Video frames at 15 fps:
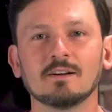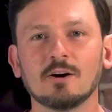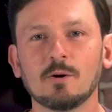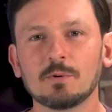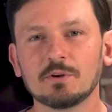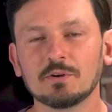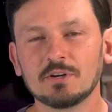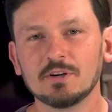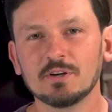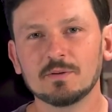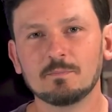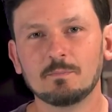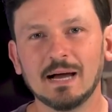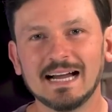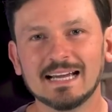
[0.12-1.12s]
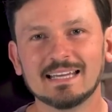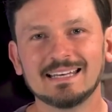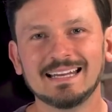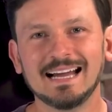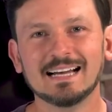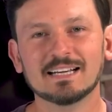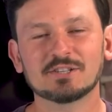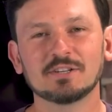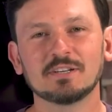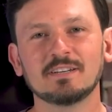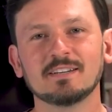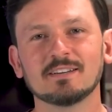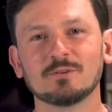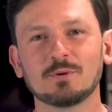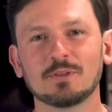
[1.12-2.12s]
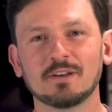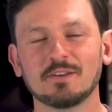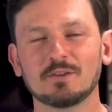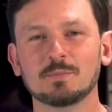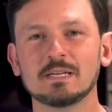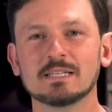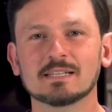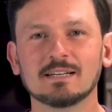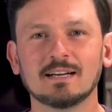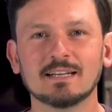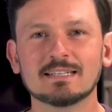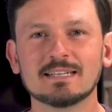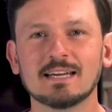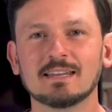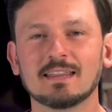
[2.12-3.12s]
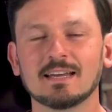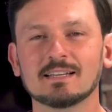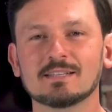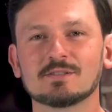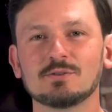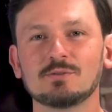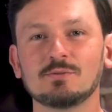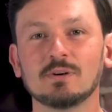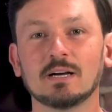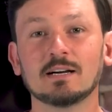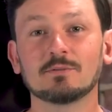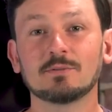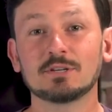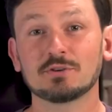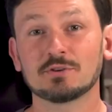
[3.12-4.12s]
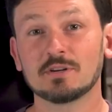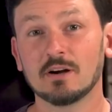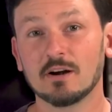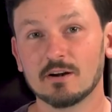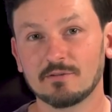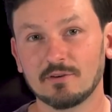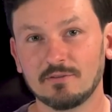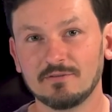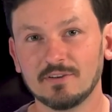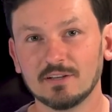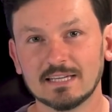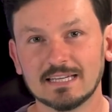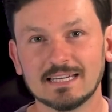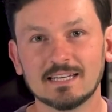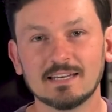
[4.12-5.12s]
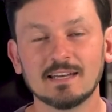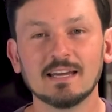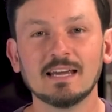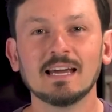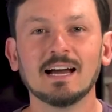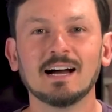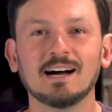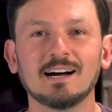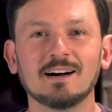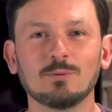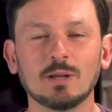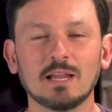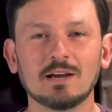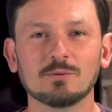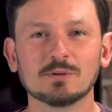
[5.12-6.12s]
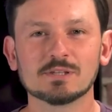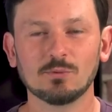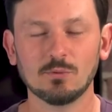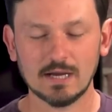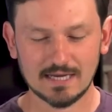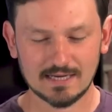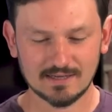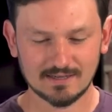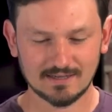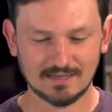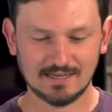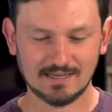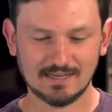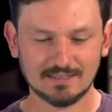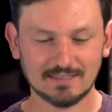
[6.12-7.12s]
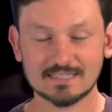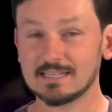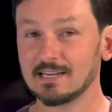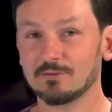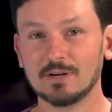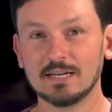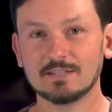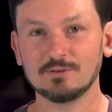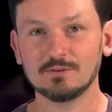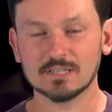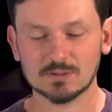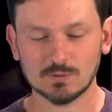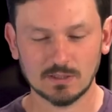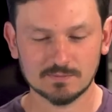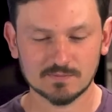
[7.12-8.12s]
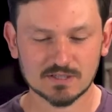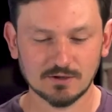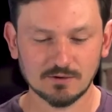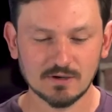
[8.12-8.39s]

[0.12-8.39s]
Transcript: Hope you're doing good. Back in action here with another piece of content. Thanks to Richard Garner for filling in while I was away. Let's get right to this one.